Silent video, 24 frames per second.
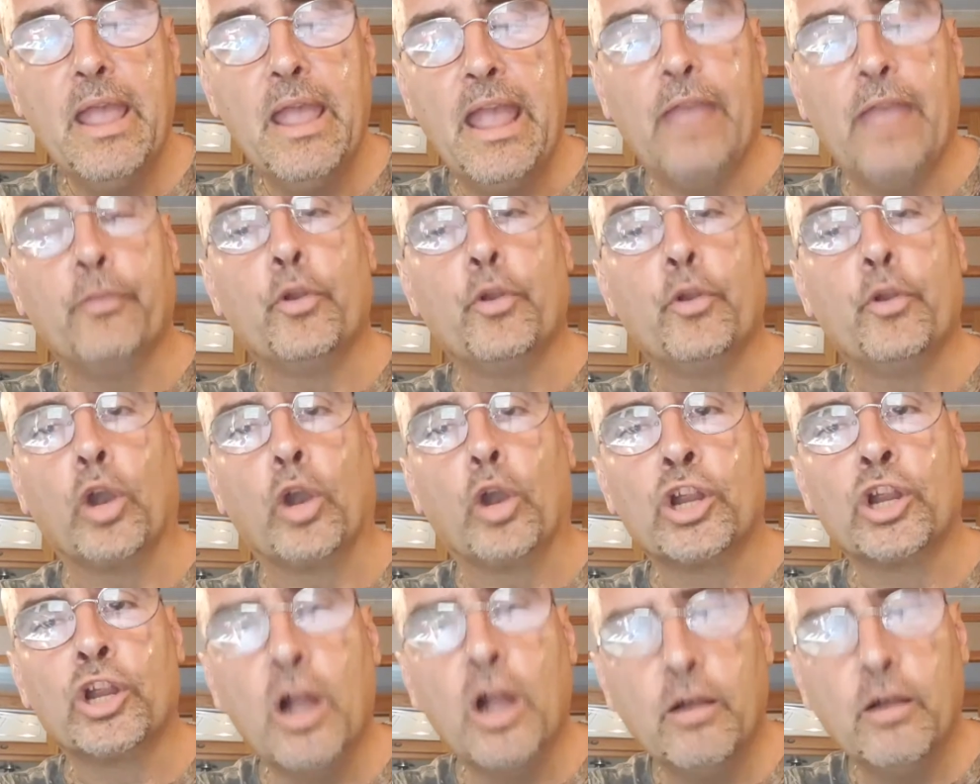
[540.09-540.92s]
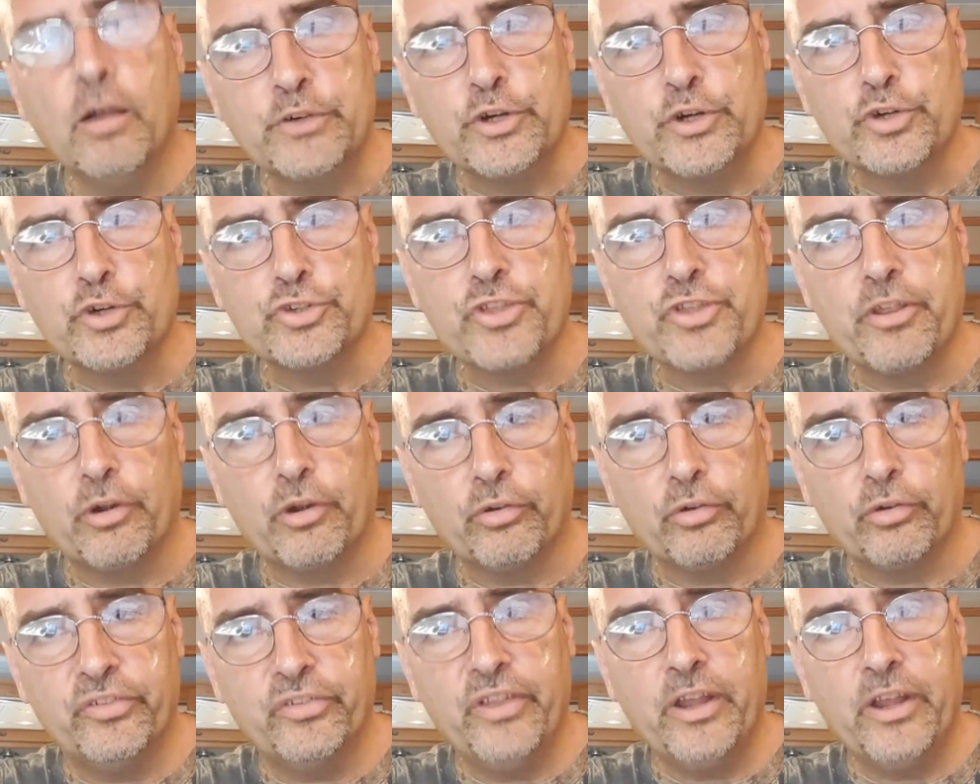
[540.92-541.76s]
And there are governors that are
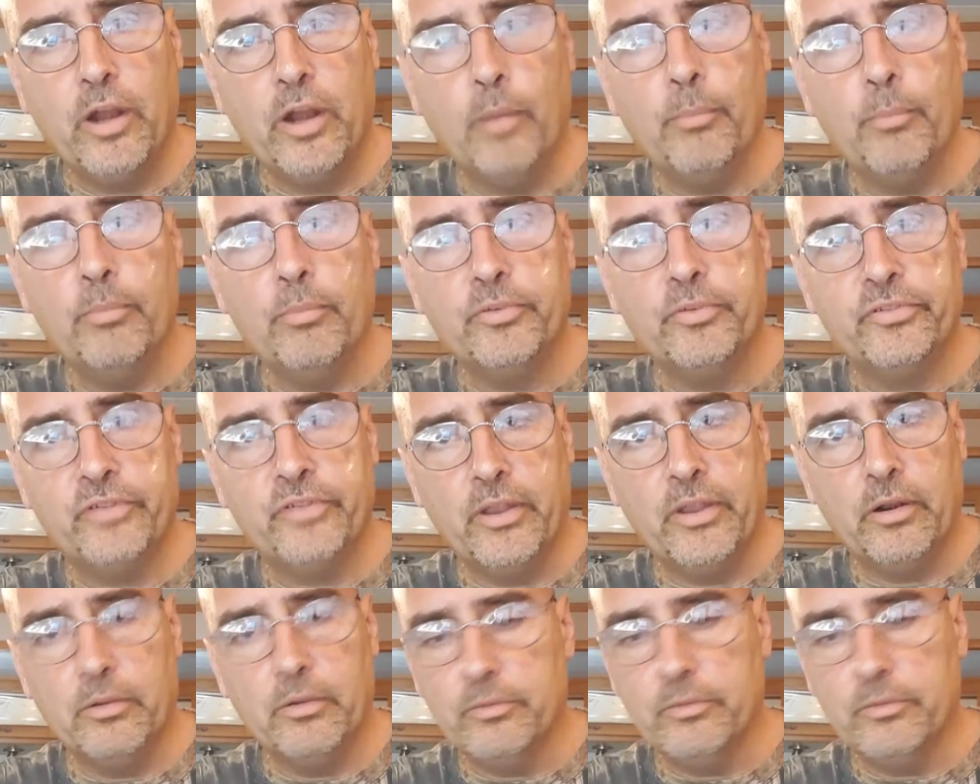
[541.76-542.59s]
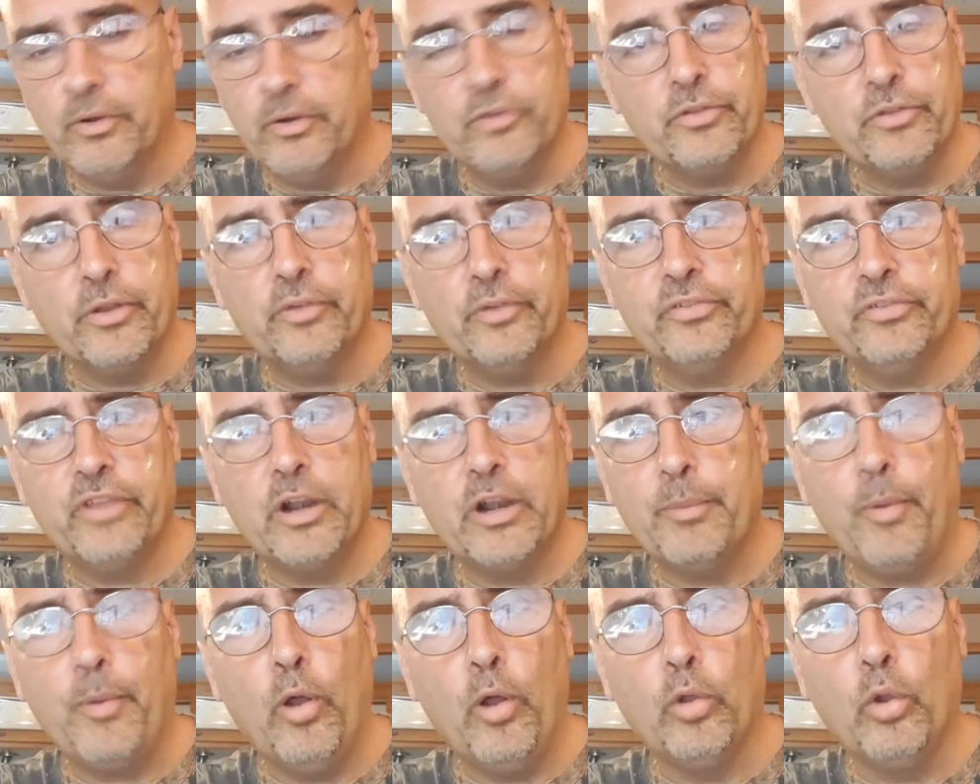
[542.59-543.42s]
set up, set they're, they're set
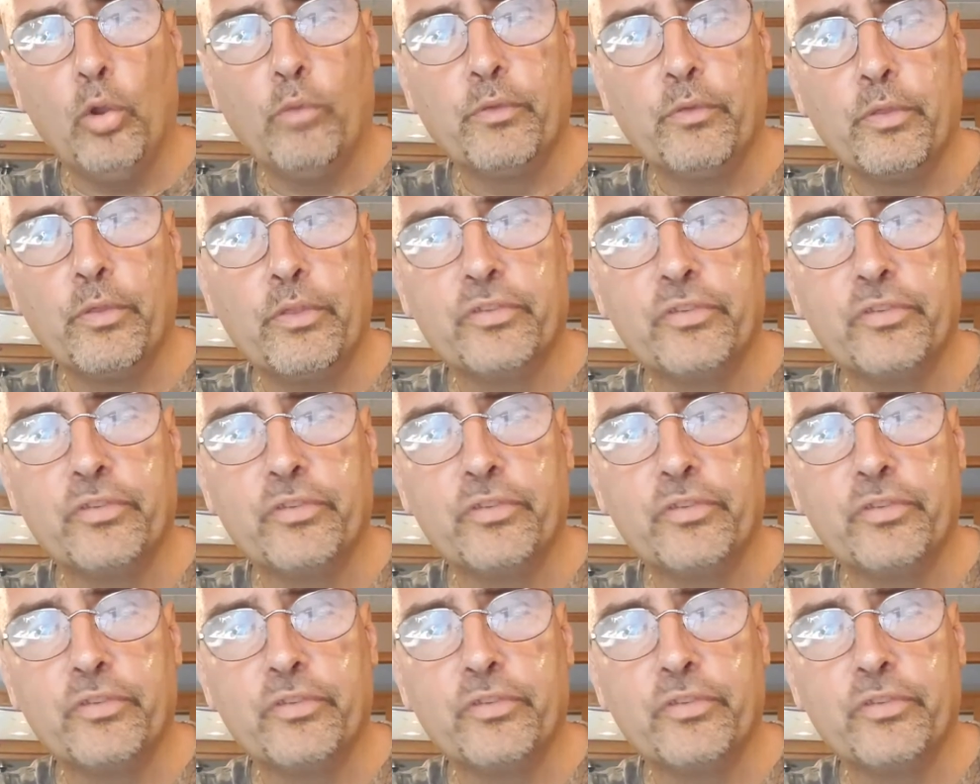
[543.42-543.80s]
up all over the